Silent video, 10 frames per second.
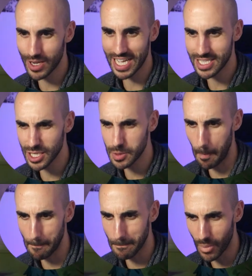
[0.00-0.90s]
Look at these
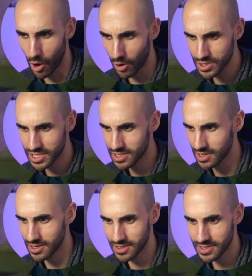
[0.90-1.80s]

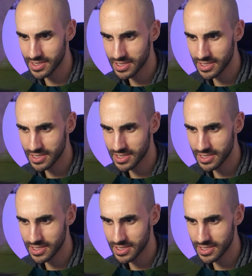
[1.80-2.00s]
monsters.